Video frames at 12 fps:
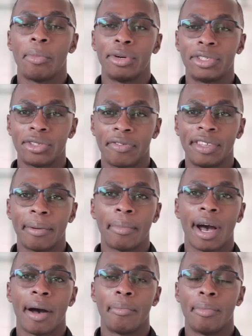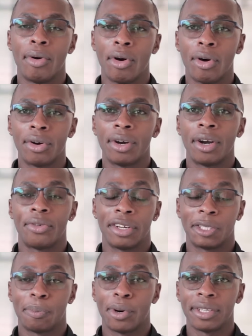most of them are more
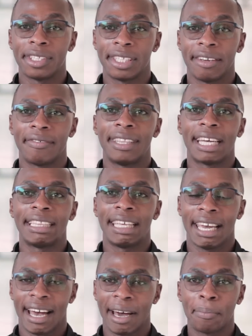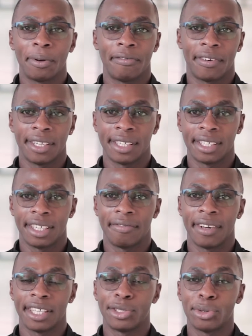responsive than they are preventative.
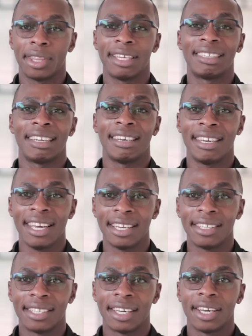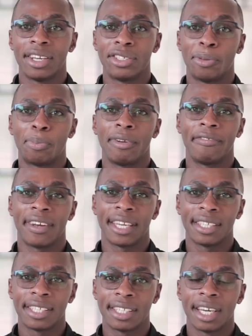And so there's a need to
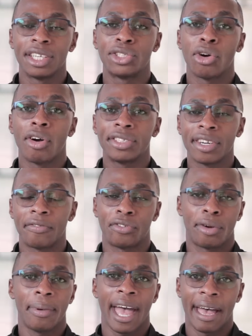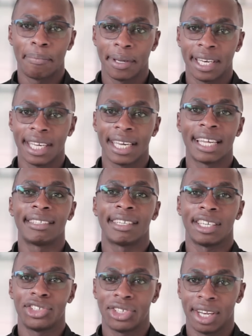prevent torture from happening,
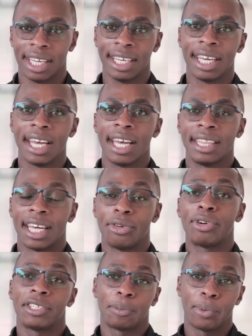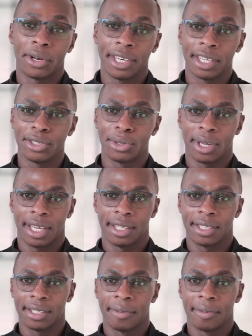essentially, than responding to it.